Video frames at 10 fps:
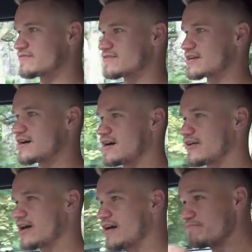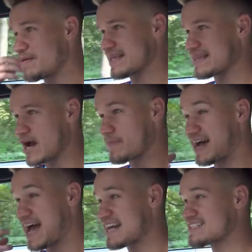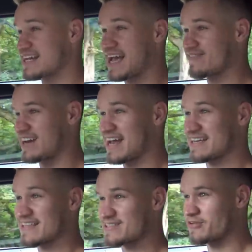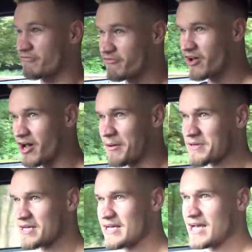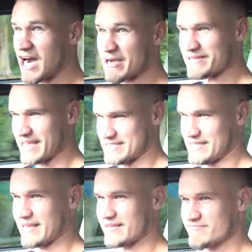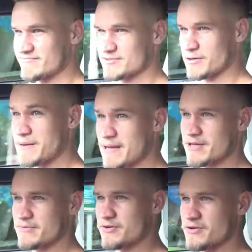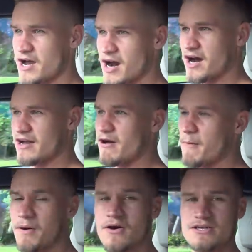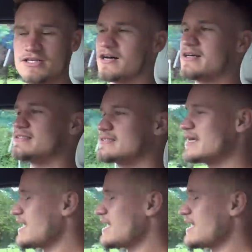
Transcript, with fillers: of the car. And I've picked that up, I actually haven't had this confirmed, I'm guessing. So, BMW, I apologise